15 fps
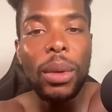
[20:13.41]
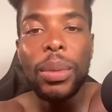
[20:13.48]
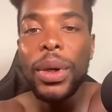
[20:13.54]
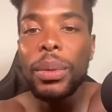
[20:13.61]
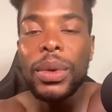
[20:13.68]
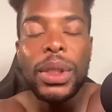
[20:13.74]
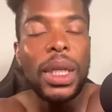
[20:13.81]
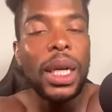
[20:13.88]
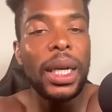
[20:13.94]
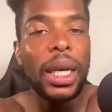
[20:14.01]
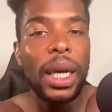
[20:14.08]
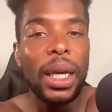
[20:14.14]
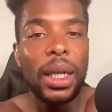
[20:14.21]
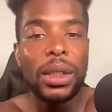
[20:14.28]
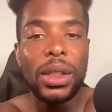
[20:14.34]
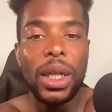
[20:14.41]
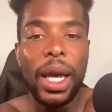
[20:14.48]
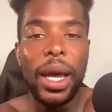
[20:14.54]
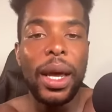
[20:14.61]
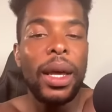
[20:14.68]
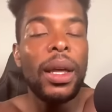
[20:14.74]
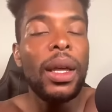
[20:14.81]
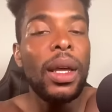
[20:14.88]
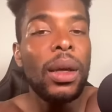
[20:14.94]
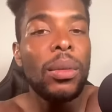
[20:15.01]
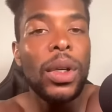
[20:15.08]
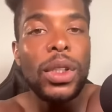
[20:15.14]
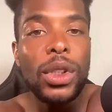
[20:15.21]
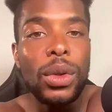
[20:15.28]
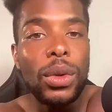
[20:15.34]
People say it can't get you high,
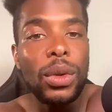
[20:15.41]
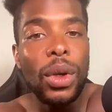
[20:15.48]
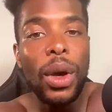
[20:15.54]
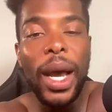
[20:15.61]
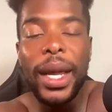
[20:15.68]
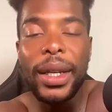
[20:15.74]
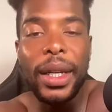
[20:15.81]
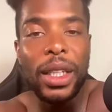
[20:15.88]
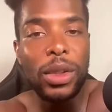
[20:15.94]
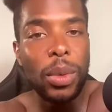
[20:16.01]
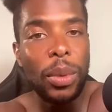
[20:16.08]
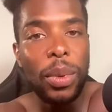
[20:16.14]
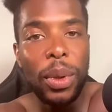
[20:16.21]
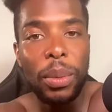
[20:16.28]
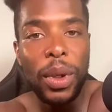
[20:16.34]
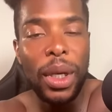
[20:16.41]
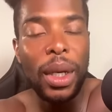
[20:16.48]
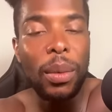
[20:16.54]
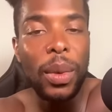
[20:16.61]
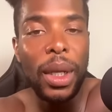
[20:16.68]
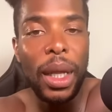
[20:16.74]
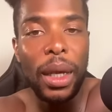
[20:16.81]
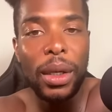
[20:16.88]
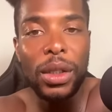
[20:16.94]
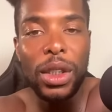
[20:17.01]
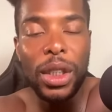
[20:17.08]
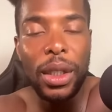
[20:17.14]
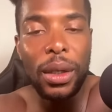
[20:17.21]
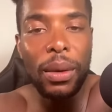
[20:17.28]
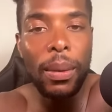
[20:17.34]
but you don't know how desperate people get when they're in
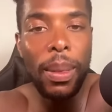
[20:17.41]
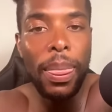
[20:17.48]
jail.